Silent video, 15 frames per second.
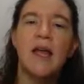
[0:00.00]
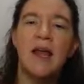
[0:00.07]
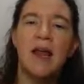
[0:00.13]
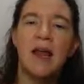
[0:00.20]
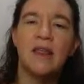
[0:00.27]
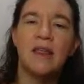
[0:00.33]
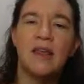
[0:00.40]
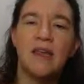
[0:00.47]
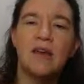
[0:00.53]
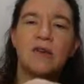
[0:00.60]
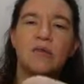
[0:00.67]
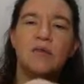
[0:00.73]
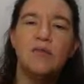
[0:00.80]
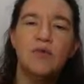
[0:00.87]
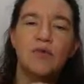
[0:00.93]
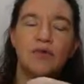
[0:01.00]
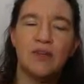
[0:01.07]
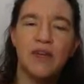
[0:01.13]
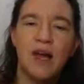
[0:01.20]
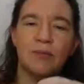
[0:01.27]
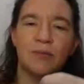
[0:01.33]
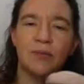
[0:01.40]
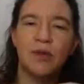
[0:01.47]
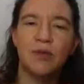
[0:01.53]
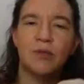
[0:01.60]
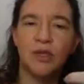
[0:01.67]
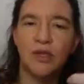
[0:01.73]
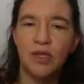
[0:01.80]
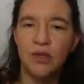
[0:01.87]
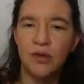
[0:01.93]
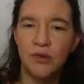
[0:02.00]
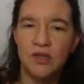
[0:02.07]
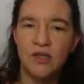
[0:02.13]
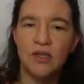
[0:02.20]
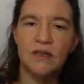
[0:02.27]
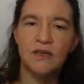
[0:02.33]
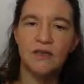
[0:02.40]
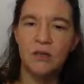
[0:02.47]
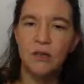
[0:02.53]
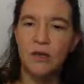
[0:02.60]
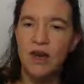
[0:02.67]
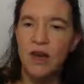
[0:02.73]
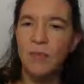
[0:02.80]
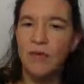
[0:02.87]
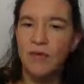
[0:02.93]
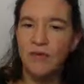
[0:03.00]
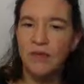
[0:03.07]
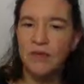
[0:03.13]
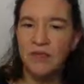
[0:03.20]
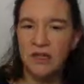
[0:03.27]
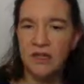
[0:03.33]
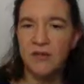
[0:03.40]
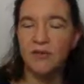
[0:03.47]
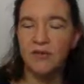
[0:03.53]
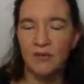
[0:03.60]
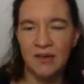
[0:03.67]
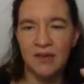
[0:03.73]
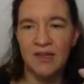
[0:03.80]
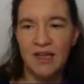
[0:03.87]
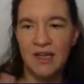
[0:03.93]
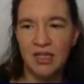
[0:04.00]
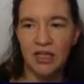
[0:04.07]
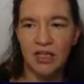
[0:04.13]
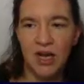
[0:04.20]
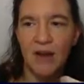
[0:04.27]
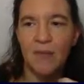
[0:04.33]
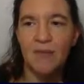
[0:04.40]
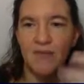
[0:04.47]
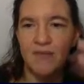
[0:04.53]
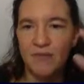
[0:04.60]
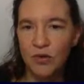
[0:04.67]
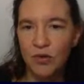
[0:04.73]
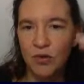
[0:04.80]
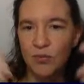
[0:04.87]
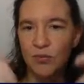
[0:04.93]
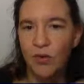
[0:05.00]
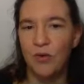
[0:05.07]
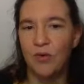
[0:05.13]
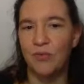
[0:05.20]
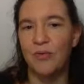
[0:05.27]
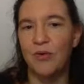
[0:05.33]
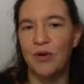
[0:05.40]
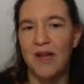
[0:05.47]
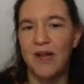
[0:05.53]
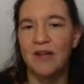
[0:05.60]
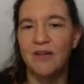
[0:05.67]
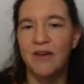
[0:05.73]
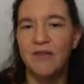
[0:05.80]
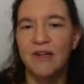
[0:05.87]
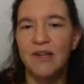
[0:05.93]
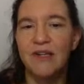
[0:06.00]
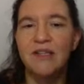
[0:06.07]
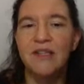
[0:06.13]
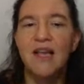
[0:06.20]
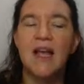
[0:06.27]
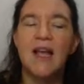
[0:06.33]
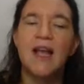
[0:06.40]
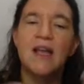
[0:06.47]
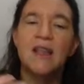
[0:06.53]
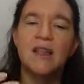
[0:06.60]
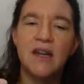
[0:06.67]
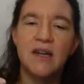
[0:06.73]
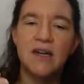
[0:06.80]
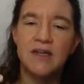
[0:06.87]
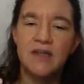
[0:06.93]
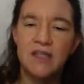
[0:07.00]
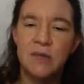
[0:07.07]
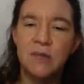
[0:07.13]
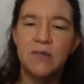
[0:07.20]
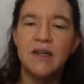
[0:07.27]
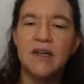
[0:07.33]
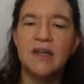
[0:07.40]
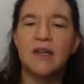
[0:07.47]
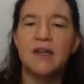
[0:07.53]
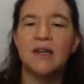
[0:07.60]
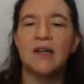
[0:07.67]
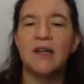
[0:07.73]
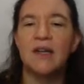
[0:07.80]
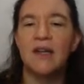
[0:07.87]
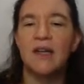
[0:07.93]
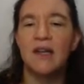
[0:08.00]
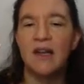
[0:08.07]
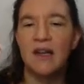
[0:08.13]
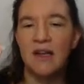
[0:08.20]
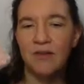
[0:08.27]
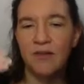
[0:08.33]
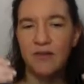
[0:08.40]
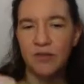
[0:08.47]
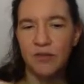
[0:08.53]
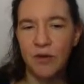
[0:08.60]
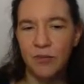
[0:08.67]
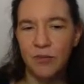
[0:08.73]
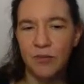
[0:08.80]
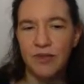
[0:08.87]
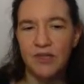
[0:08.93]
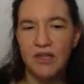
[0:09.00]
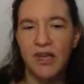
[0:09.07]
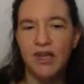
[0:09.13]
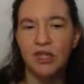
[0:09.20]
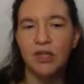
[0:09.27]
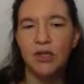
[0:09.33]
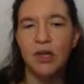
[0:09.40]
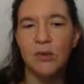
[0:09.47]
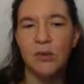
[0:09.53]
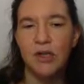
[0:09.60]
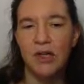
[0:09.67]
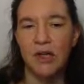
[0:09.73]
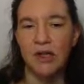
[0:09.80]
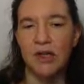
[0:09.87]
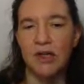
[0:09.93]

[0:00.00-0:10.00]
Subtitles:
and then moved up through the Q sieve to the number field sieve, each time doing more hand waviness, there are similar levels of optimization going in.